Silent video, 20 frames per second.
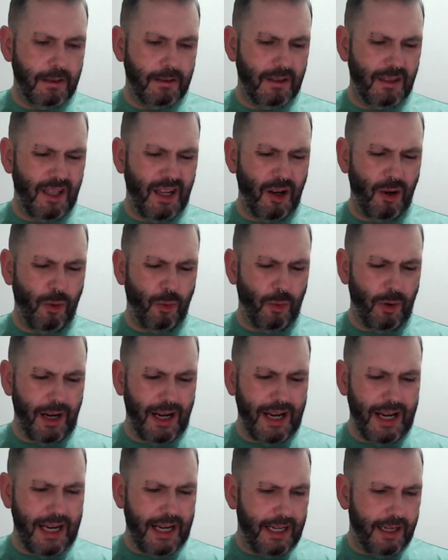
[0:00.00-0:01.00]
No
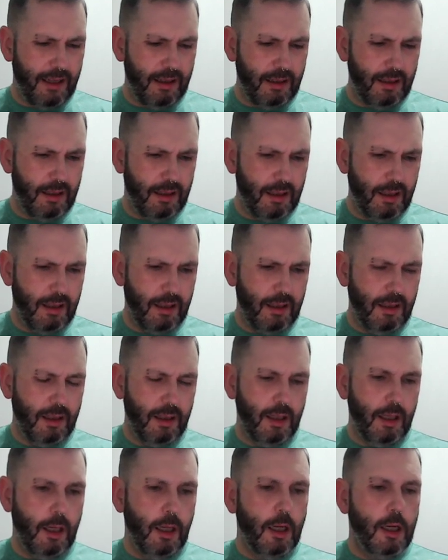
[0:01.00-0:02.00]
way.
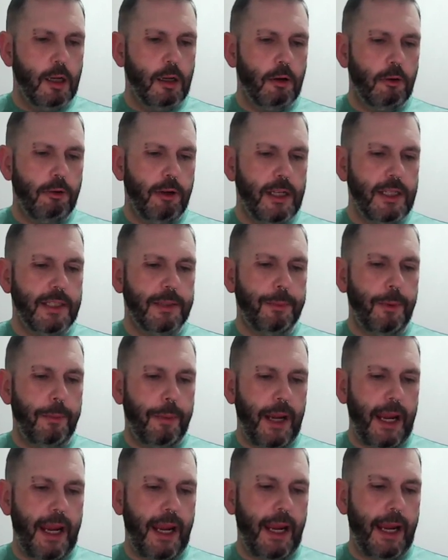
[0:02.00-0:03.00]
Crisp
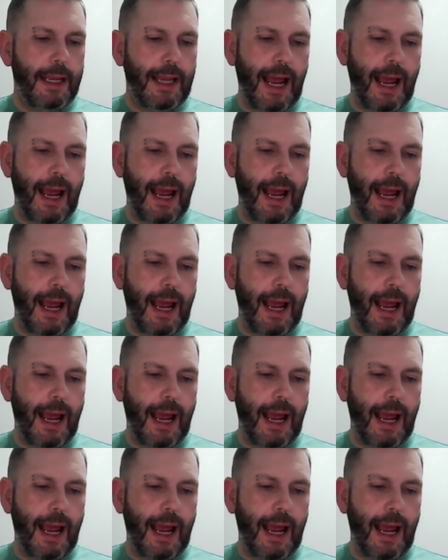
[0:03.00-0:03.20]
pear and